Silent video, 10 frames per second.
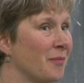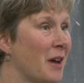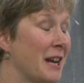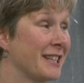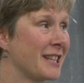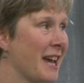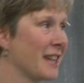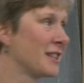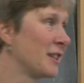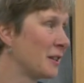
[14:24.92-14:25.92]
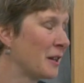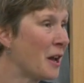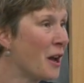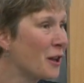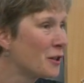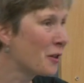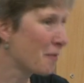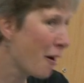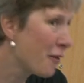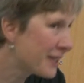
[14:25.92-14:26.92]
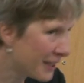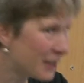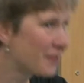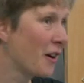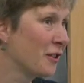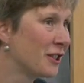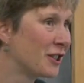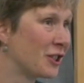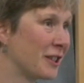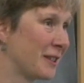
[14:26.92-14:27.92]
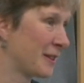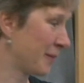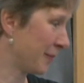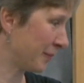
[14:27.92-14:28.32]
And it's an accident. So there are disadvantages.